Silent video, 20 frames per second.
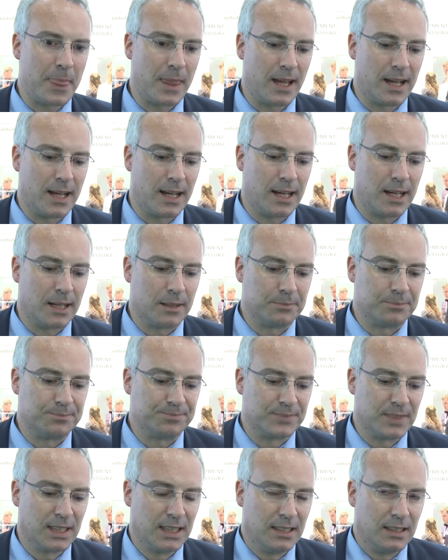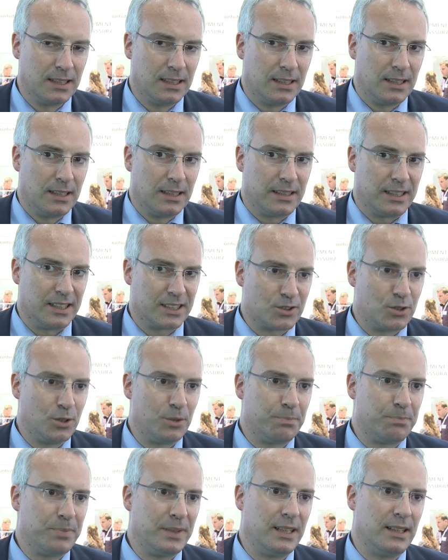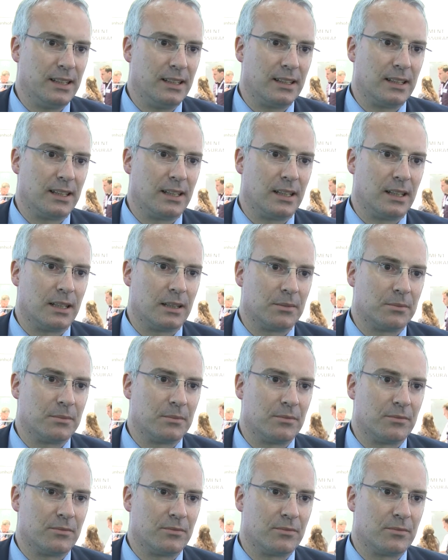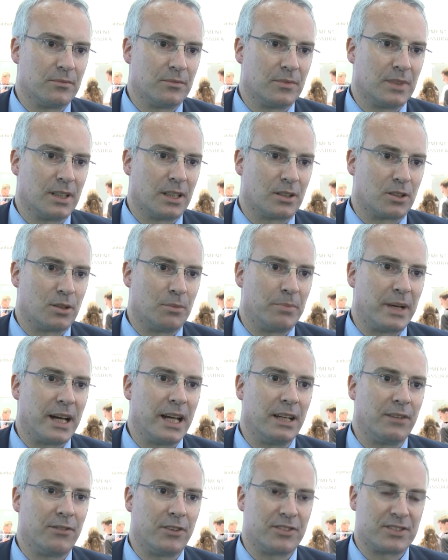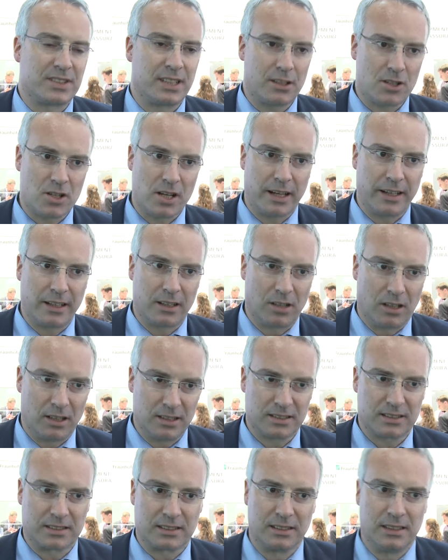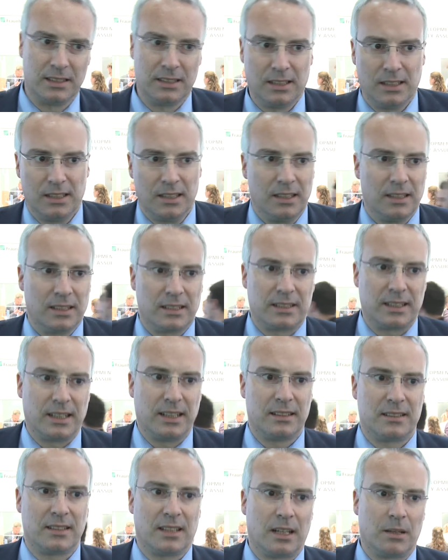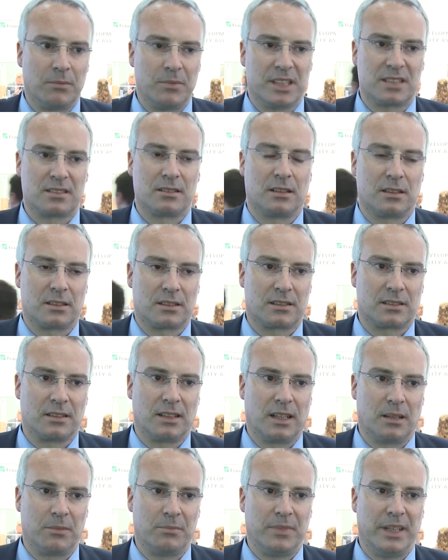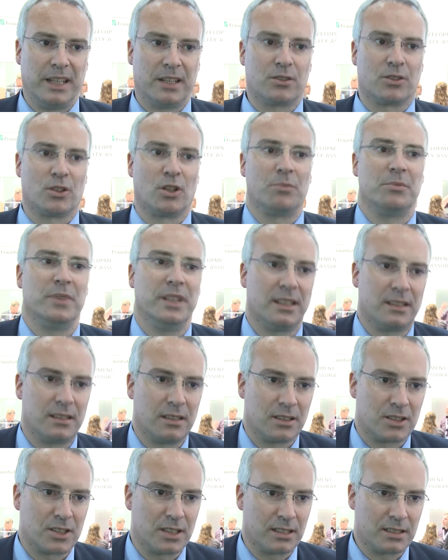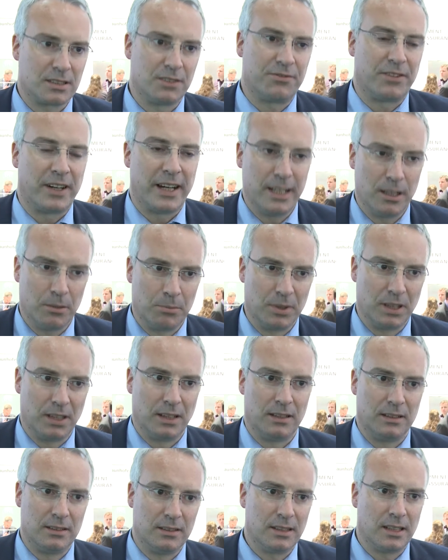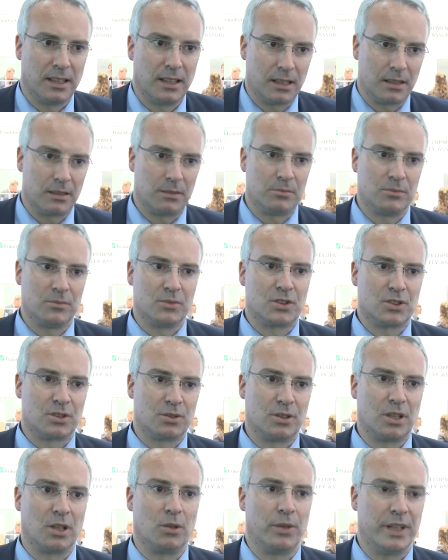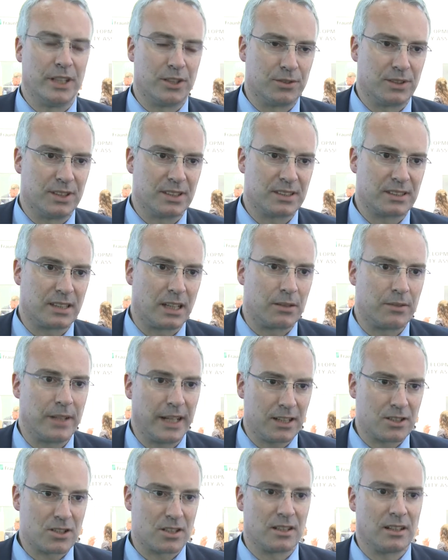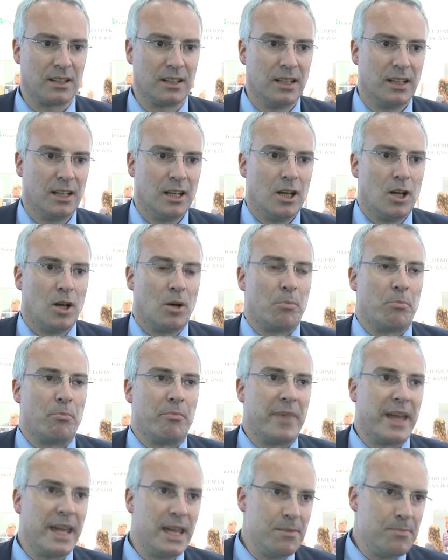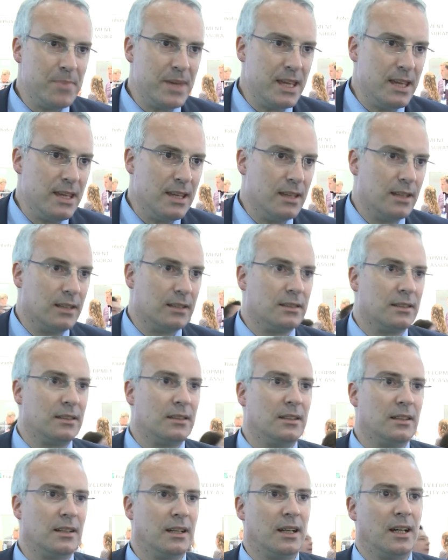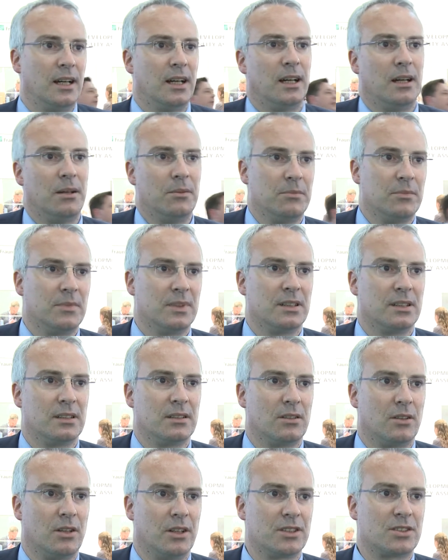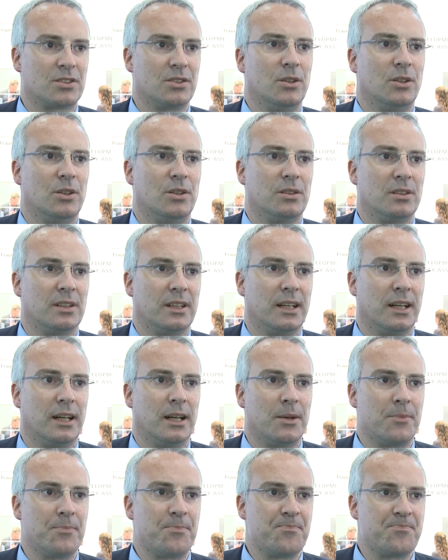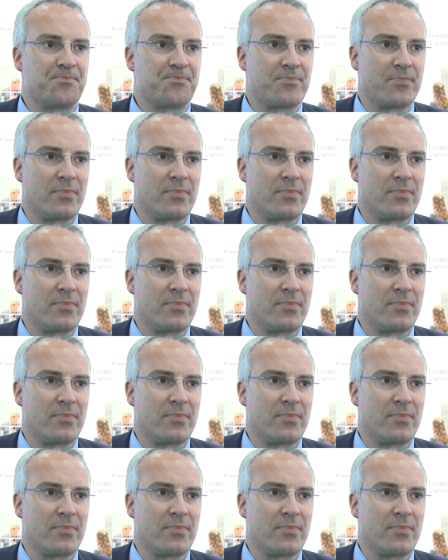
um, this could be um, combined with such high cost that um, it's not um, economic justifiable um, to go into this direction. Maybe um, also, um,